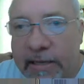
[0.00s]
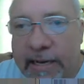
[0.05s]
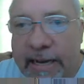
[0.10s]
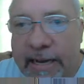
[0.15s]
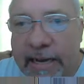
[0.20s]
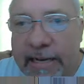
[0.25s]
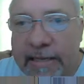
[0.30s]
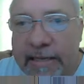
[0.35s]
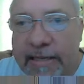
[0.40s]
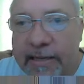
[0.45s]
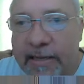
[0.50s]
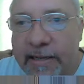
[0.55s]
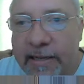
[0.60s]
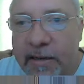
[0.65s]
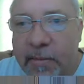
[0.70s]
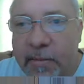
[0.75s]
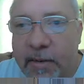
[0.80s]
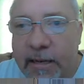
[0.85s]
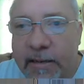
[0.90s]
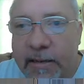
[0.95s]
I can't tell
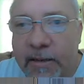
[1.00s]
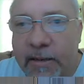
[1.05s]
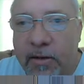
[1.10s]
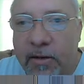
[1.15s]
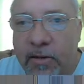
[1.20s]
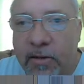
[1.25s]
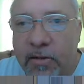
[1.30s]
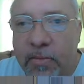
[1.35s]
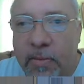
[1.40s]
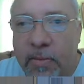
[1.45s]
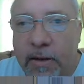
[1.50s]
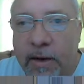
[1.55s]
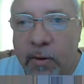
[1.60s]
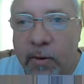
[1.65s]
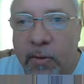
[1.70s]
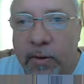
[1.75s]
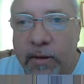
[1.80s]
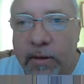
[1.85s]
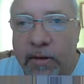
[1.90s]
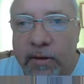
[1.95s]
you about those, but I
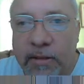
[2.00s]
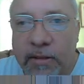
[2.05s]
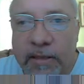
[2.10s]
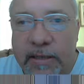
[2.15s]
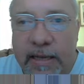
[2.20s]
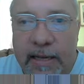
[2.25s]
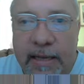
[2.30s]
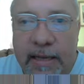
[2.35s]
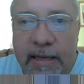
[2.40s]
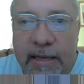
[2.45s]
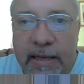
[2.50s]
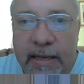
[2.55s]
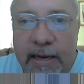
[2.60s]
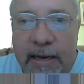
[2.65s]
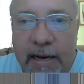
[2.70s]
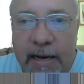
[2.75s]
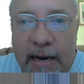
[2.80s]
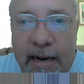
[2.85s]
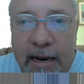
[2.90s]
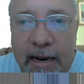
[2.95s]
will say
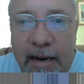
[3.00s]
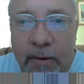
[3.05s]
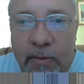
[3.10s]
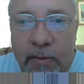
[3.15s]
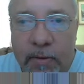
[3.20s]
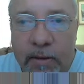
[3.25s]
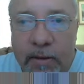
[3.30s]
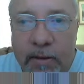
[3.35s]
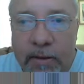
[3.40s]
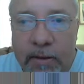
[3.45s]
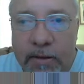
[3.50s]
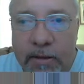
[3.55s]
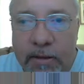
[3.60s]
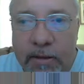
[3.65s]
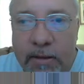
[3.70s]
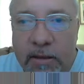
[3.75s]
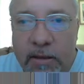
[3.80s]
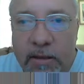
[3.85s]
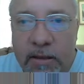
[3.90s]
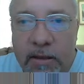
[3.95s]
that I was